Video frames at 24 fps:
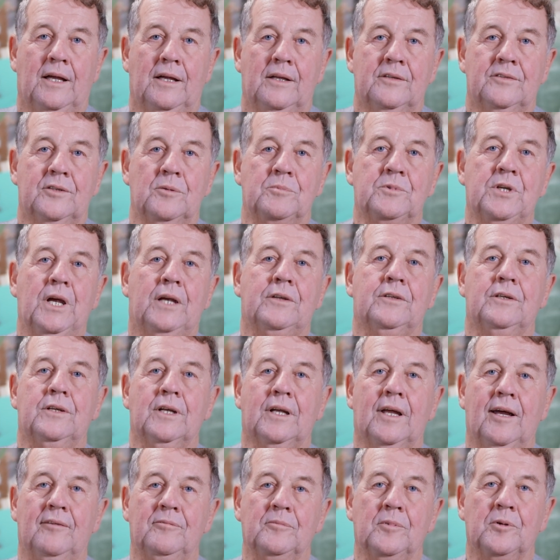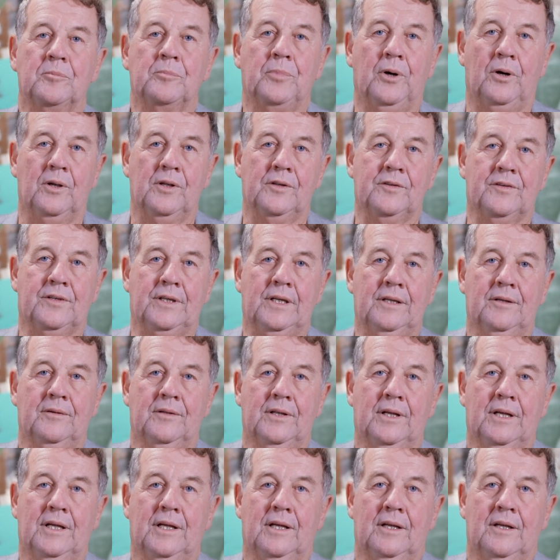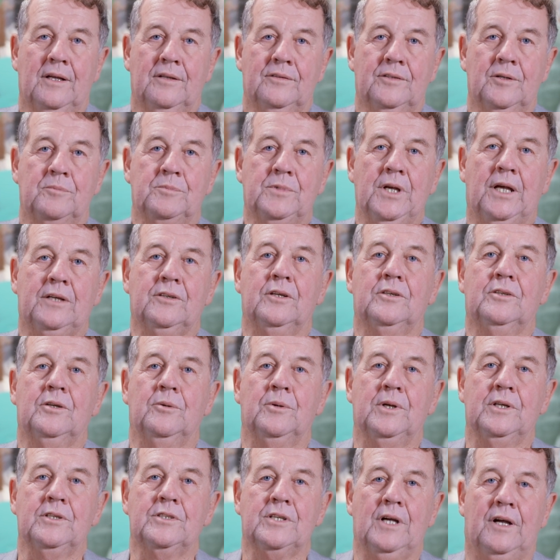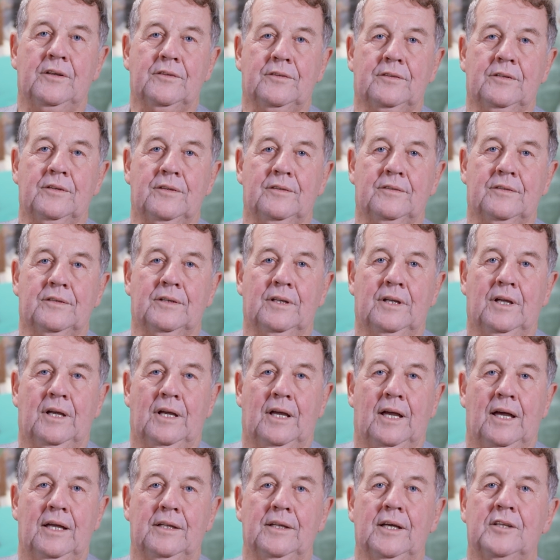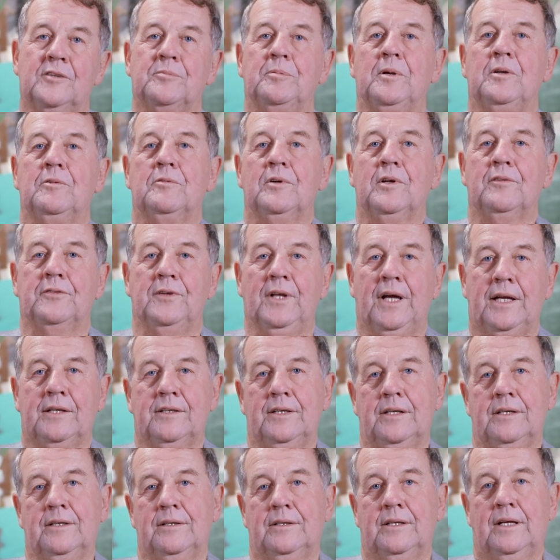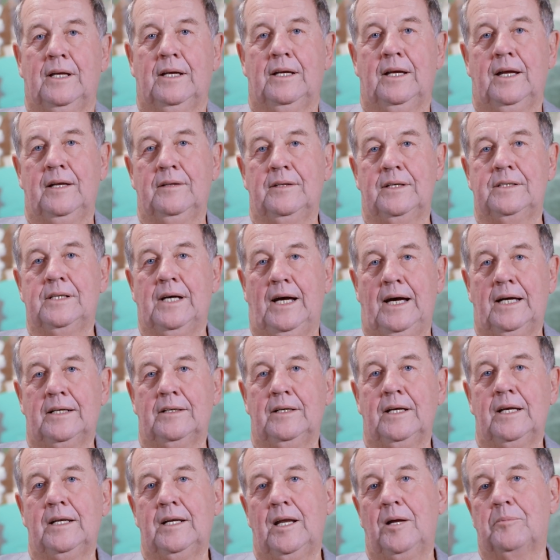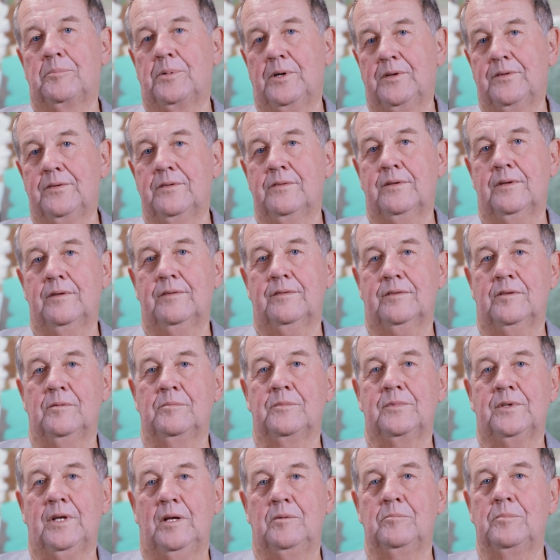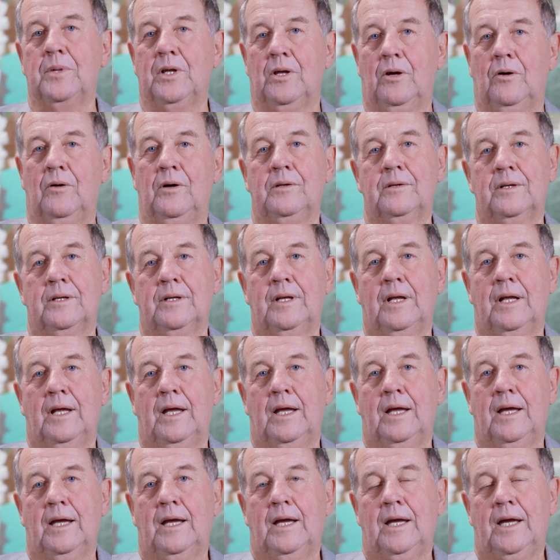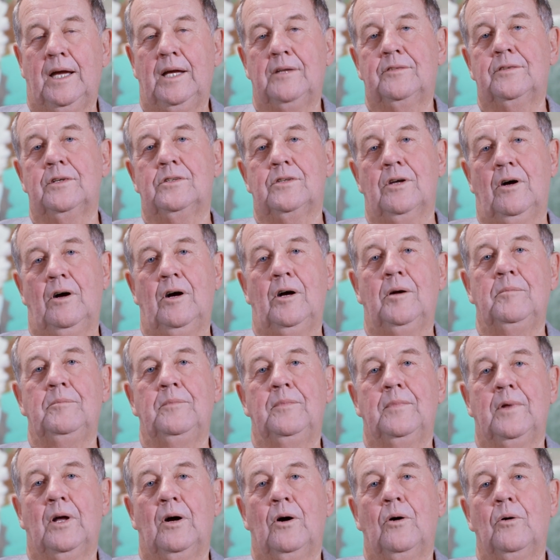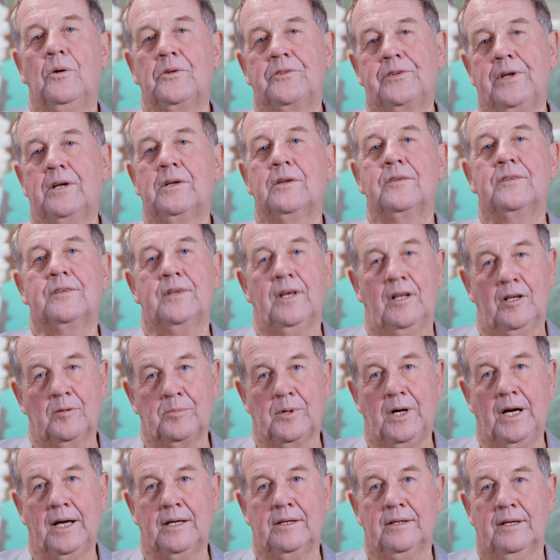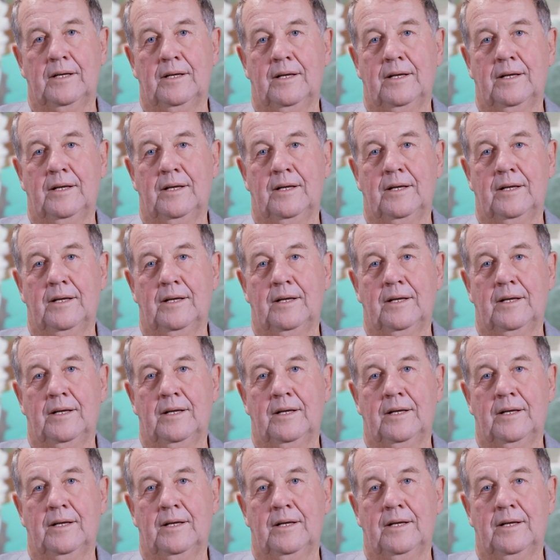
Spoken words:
subjected to government policy, subjected to injustice, and that's been reflected in the data in our prison systems and beyond. It's a time also to celebrate,